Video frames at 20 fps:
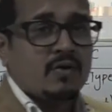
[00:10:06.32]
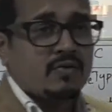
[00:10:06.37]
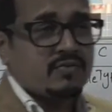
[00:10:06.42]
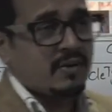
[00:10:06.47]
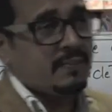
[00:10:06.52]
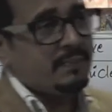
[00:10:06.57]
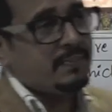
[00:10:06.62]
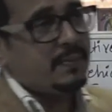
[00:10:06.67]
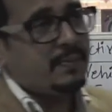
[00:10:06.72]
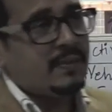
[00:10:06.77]

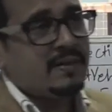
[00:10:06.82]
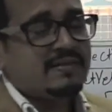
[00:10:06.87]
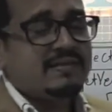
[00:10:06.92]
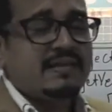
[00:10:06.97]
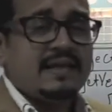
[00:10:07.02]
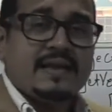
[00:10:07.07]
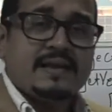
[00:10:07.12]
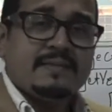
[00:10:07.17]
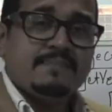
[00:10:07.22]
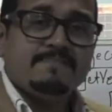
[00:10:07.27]
Some people
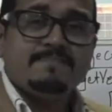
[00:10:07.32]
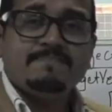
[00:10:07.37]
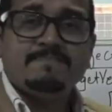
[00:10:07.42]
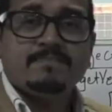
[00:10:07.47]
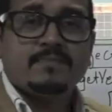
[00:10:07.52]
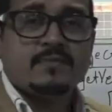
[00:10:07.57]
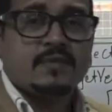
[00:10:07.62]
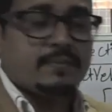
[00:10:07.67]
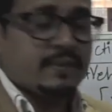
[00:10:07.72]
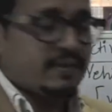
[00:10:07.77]
say
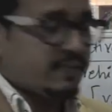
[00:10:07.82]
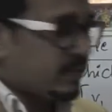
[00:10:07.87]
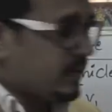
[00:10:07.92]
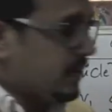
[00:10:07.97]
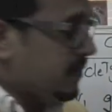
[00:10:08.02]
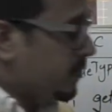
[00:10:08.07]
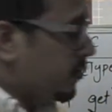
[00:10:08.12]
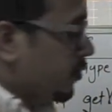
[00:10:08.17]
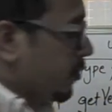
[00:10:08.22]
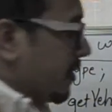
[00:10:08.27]
some
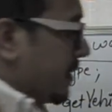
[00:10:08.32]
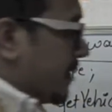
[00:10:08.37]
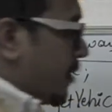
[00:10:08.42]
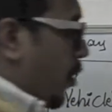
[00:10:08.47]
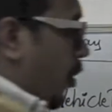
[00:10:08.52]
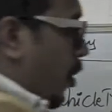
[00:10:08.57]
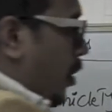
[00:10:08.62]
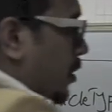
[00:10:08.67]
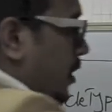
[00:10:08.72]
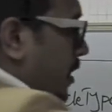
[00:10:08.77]
expression you can
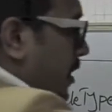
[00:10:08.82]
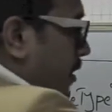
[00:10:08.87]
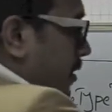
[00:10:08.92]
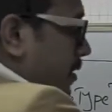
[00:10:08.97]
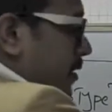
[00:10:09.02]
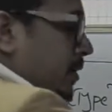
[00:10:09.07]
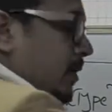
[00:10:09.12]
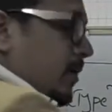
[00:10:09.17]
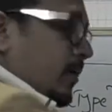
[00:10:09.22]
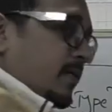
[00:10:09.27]

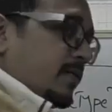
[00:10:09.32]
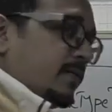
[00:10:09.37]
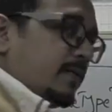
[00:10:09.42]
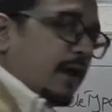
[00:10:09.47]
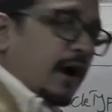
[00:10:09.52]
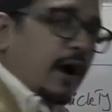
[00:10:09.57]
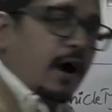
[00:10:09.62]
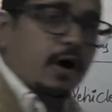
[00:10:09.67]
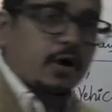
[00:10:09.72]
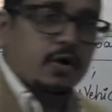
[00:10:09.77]
order
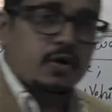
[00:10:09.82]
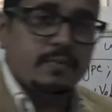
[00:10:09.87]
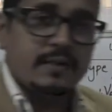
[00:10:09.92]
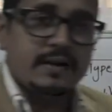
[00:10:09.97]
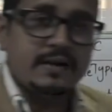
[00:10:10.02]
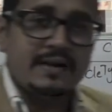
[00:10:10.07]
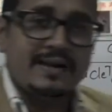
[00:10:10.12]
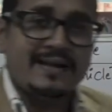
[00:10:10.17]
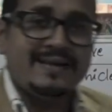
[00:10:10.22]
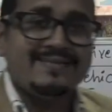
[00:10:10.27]
the
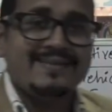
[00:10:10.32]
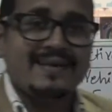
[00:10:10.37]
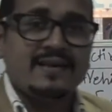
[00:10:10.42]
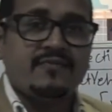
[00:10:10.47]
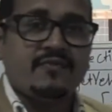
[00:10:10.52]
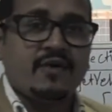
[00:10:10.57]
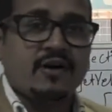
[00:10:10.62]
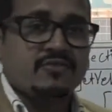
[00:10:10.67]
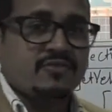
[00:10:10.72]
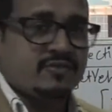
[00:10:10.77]
argument inside
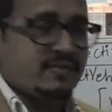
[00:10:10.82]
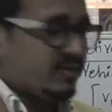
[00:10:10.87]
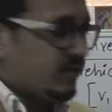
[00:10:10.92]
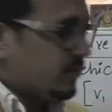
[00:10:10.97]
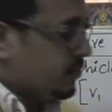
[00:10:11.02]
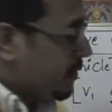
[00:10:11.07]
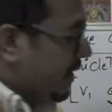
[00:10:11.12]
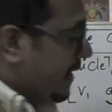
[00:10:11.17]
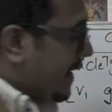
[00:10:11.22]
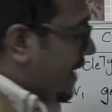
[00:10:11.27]
a function. So
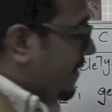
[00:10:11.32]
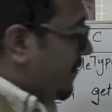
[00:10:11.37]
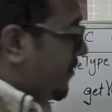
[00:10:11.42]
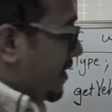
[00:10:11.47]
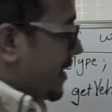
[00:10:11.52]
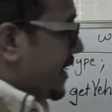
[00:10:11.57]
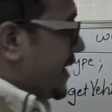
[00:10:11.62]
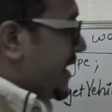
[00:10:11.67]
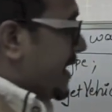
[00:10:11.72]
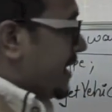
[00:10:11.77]
you can have
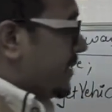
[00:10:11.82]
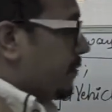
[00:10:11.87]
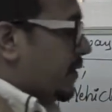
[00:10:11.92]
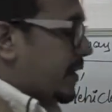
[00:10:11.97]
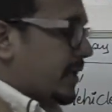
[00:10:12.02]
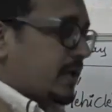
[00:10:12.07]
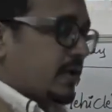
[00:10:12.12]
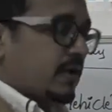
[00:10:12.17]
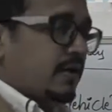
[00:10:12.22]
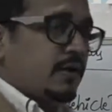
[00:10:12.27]
create
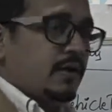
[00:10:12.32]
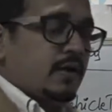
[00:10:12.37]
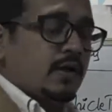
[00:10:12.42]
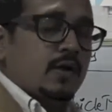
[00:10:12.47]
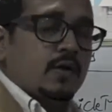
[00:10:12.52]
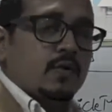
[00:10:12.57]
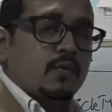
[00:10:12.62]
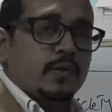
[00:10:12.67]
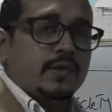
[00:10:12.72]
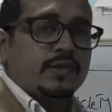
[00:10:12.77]
vehicle
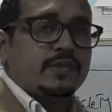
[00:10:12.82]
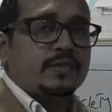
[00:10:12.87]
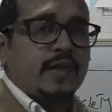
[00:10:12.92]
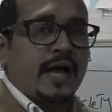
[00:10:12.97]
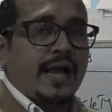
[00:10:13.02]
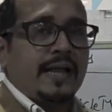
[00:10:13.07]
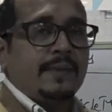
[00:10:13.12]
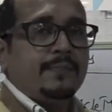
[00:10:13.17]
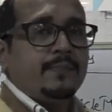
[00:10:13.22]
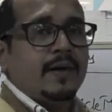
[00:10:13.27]
with
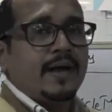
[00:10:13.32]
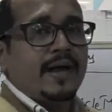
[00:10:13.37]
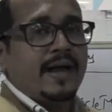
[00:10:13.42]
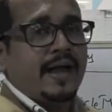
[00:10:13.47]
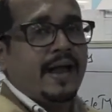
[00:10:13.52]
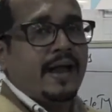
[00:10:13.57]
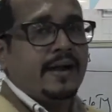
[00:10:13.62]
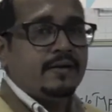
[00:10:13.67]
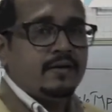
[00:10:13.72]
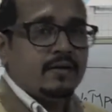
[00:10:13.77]
type
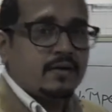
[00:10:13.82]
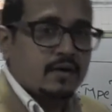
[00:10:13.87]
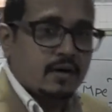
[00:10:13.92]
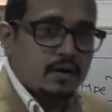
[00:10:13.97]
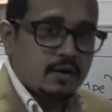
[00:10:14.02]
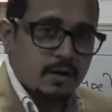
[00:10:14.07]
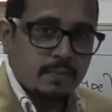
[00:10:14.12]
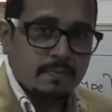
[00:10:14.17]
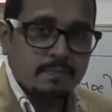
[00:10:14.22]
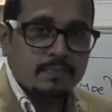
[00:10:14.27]
and
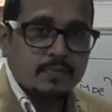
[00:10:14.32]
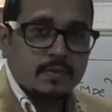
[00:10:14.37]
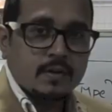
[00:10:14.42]
color.